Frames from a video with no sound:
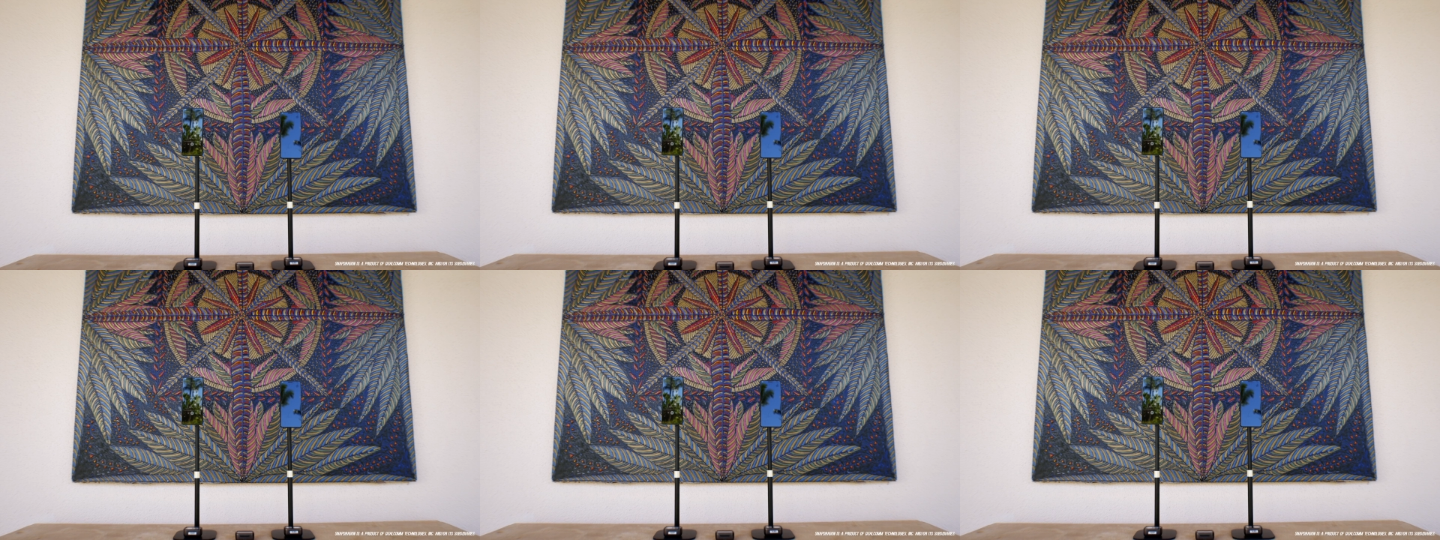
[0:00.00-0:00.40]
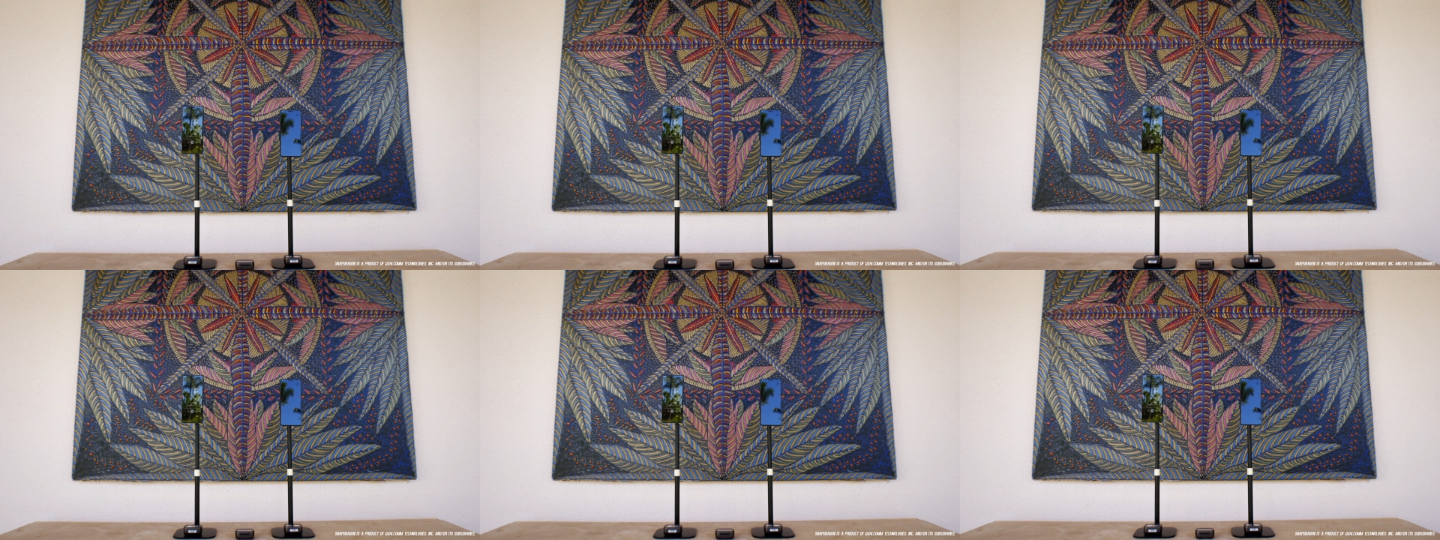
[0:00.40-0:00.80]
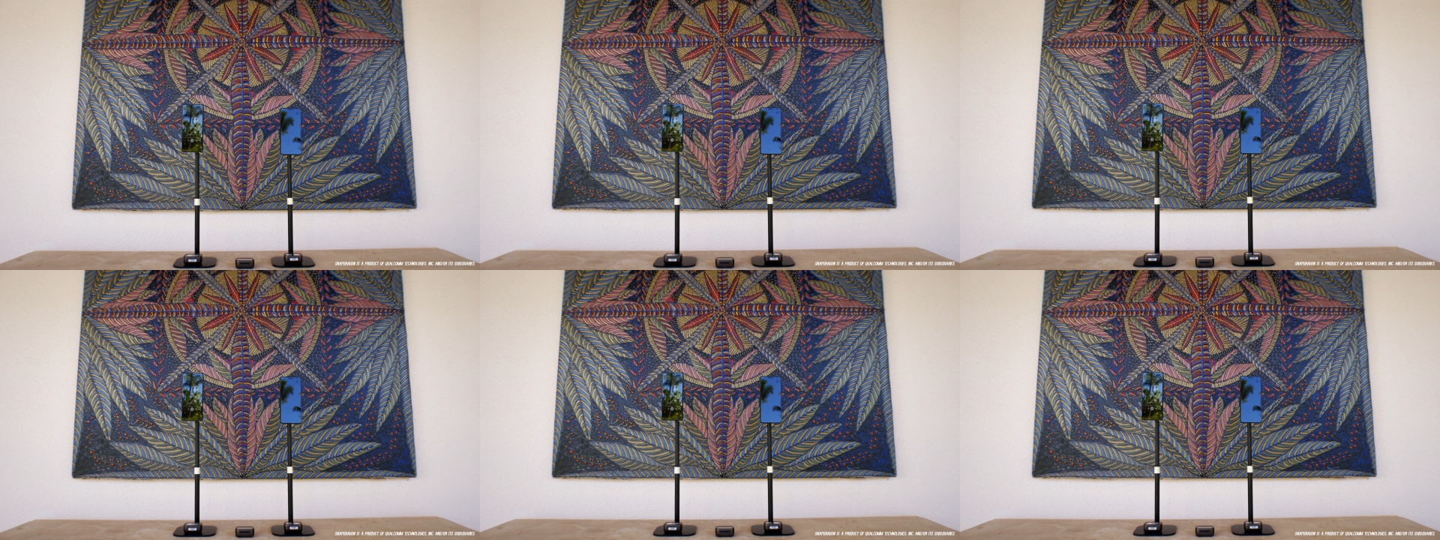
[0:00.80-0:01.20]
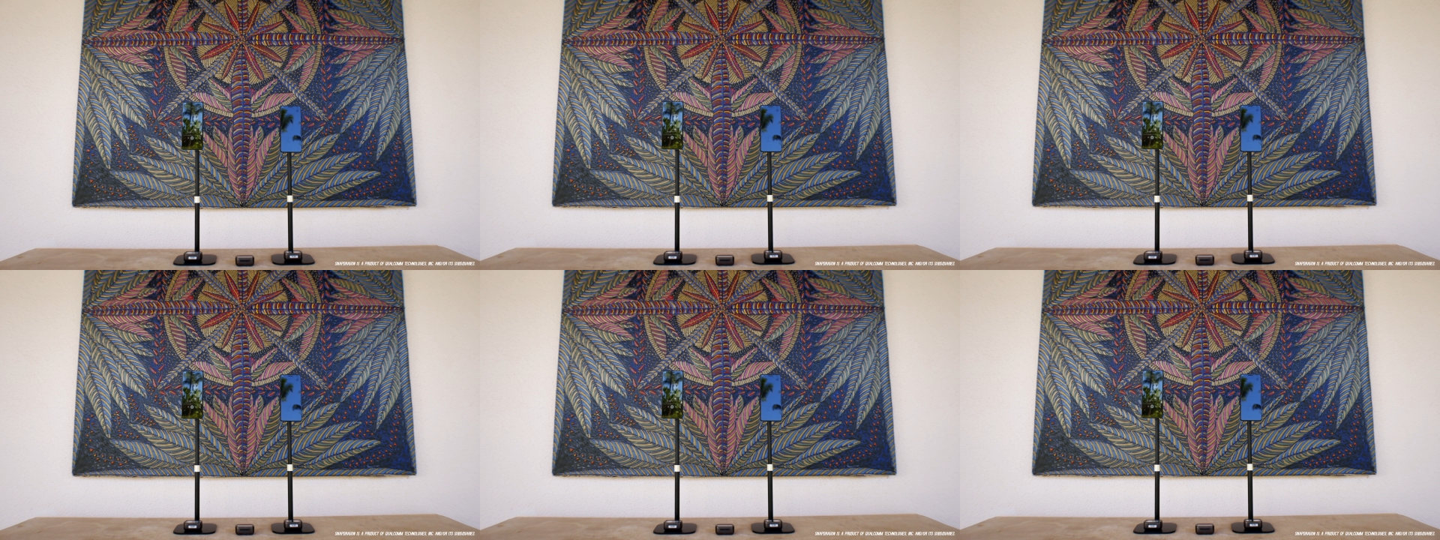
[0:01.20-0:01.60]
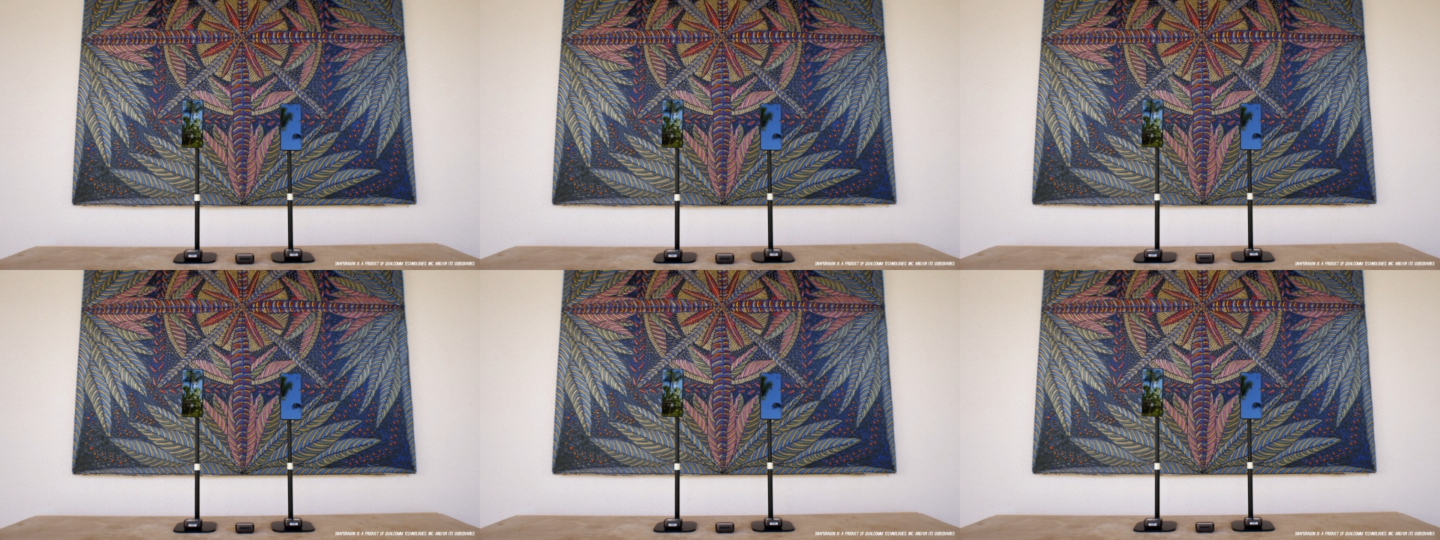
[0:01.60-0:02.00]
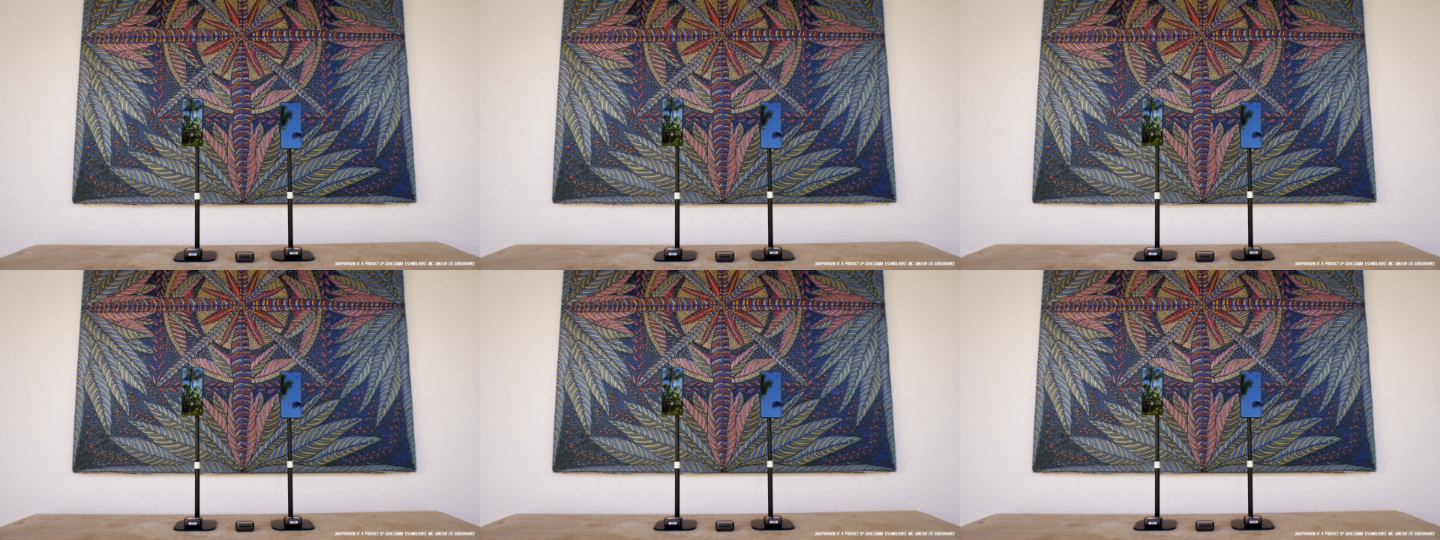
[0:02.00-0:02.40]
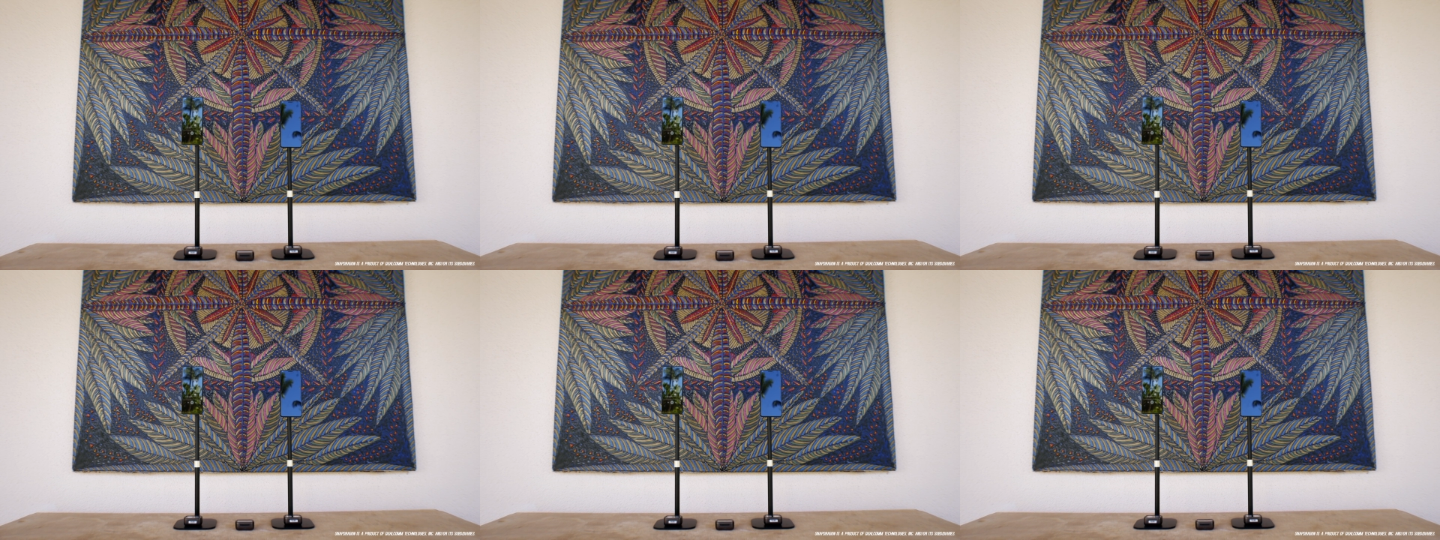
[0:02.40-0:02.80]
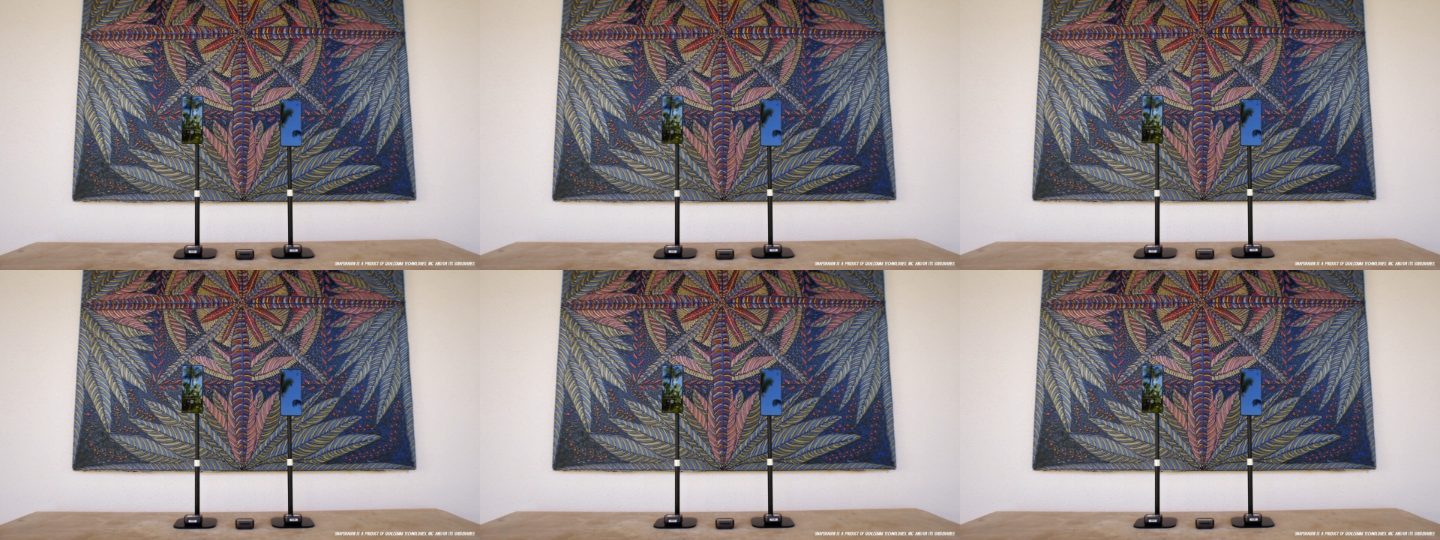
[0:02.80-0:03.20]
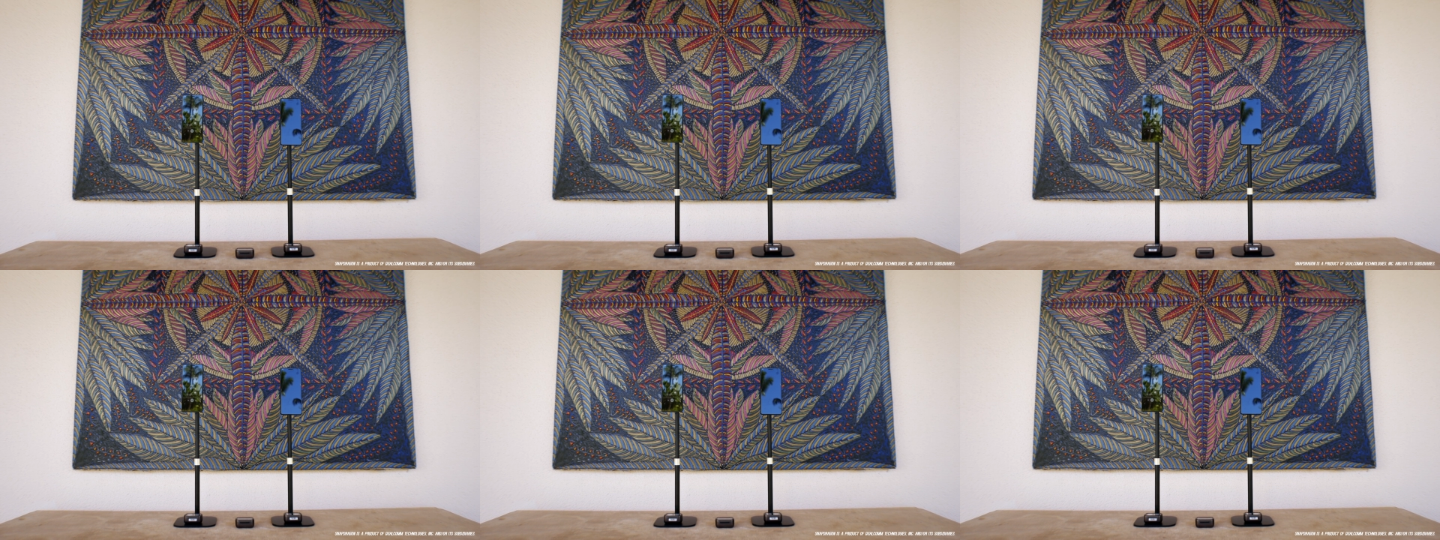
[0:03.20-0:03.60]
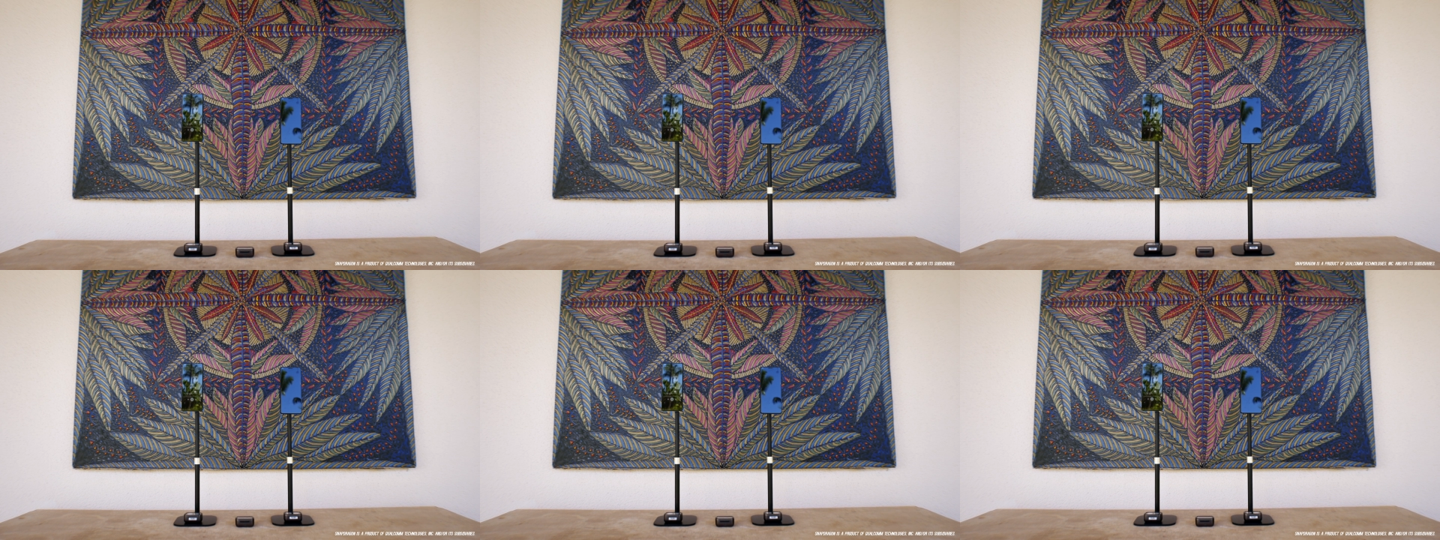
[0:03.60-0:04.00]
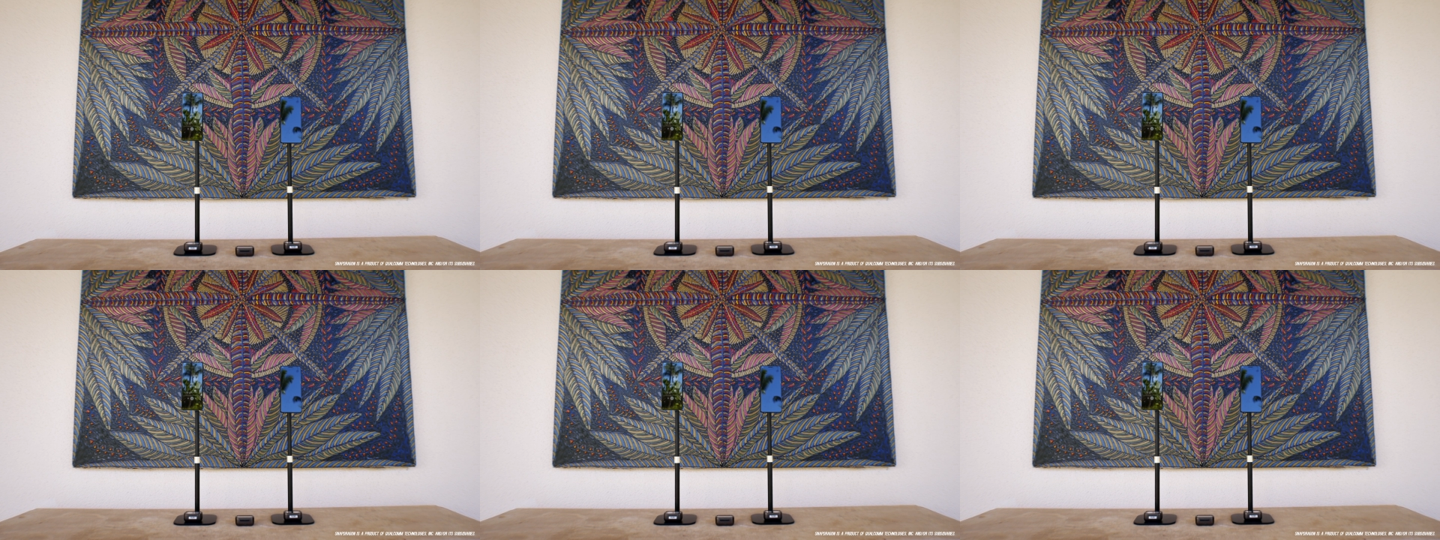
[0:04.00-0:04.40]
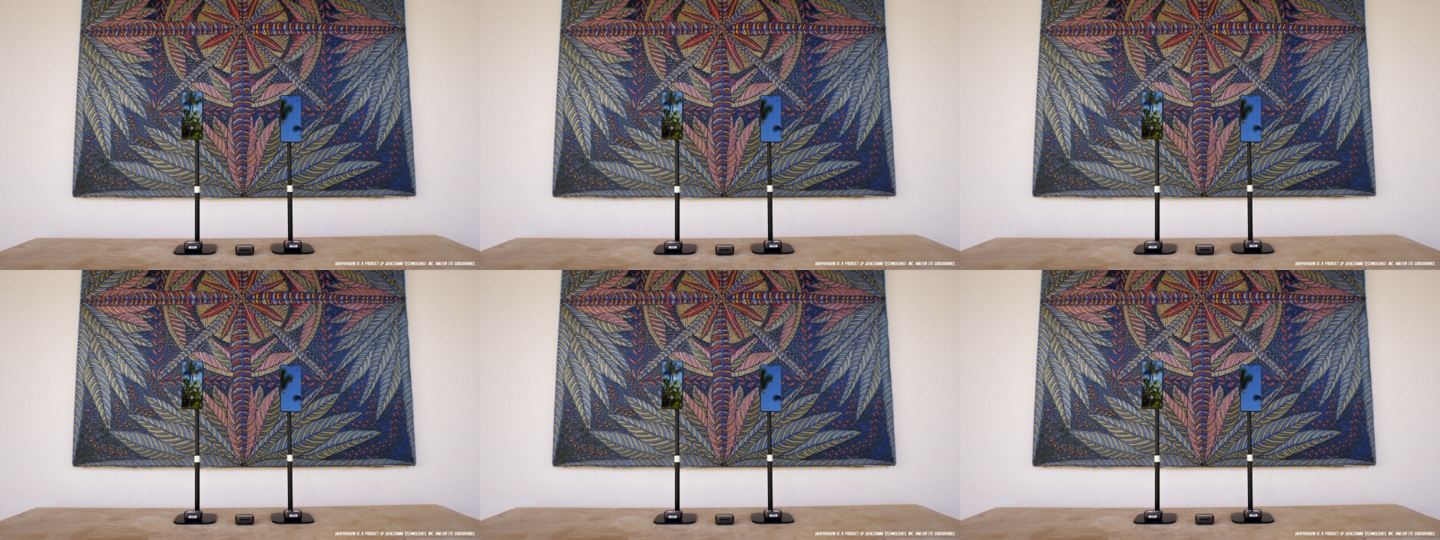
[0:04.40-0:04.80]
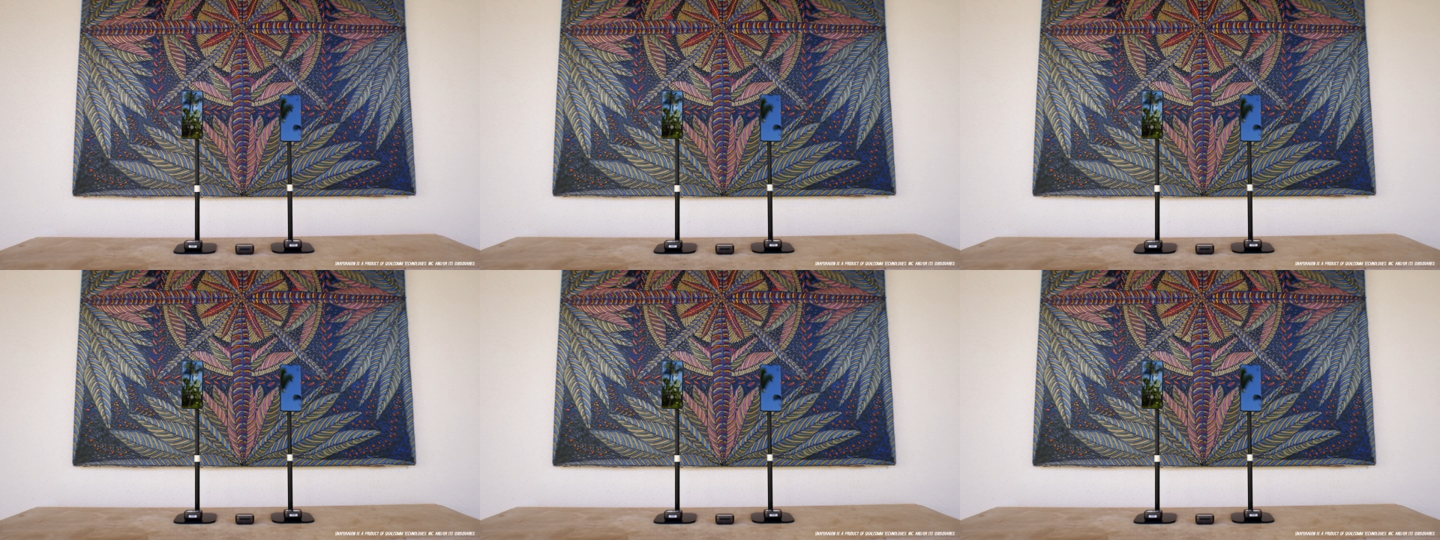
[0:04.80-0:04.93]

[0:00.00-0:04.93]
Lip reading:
[unreadable: no face in view]